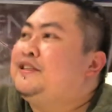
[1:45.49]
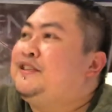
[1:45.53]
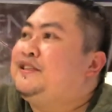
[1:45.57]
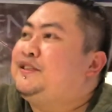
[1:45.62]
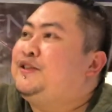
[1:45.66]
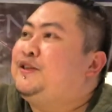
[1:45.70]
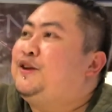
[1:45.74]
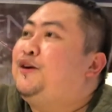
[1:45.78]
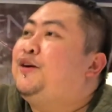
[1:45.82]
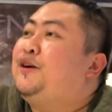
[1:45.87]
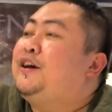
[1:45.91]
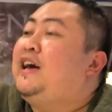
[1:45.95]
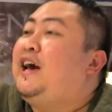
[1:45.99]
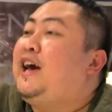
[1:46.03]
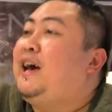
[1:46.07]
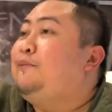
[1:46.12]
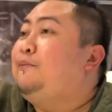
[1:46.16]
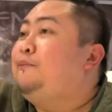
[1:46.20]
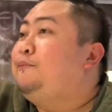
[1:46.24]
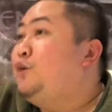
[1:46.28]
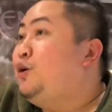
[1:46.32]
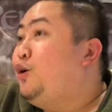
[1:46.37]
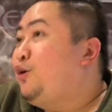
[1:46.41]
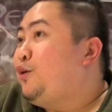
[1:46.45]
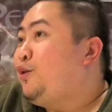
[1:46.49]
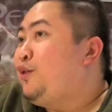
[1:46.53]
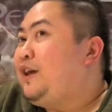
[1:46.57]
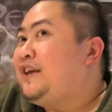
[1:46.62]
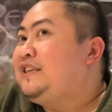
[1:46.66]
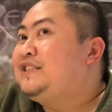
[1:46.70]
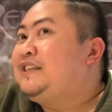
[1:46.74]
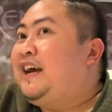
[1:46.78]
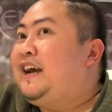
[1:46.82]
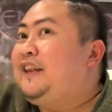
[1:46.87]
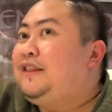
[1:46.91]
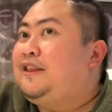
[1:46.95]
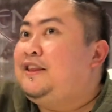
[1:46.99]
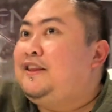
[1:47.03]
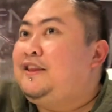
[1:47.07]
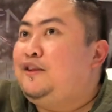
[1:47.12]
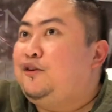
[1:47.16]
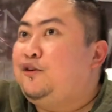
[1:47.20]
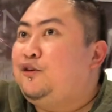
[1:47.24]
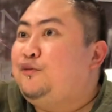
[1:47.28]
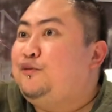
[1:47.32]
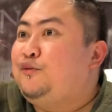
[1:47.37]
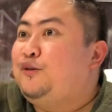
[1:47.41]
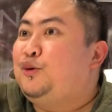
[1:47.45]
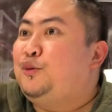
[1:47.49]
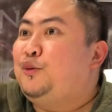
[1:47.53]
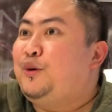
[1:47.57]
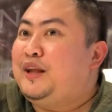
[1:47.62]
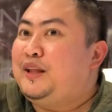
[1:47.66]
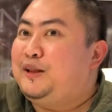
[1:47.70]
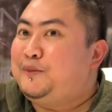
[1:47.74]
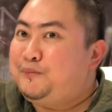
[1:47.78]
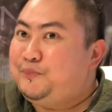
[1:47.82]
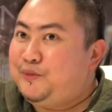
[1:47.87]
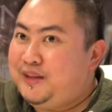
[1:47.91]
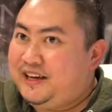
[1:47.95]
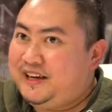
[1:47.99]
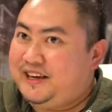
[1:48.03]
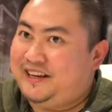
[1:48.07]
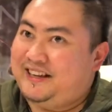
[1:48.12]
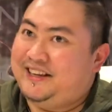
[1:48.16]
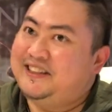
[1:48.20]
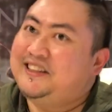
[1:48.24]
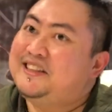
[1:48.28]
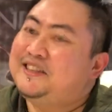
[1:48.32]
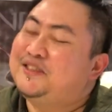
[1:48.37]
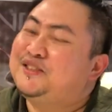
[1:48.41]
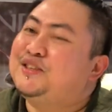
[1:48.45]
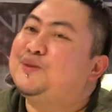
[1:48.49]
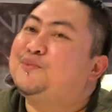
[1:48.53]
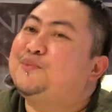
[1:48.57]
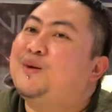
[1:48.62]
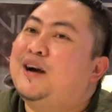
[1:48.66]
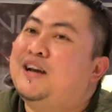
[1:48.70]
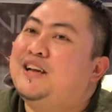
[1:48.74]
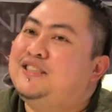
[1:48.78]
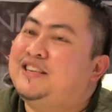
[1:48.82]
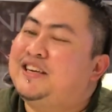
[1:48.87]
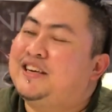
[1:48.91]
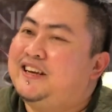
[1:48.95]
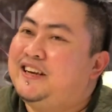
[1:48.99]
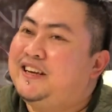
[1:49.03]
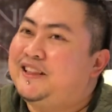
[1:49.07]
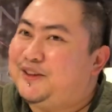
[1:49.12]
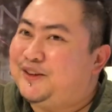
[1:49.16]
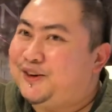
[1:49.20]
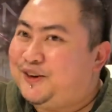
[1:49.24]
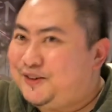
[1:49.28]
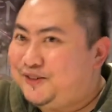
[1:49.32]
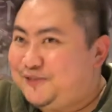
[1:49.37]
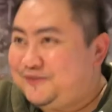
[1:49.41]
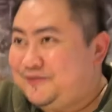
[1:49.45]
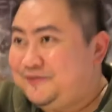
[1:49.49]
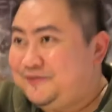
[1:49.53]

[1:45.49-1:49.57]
So kaya I'm both excited and overwhelmed dito sa project na to,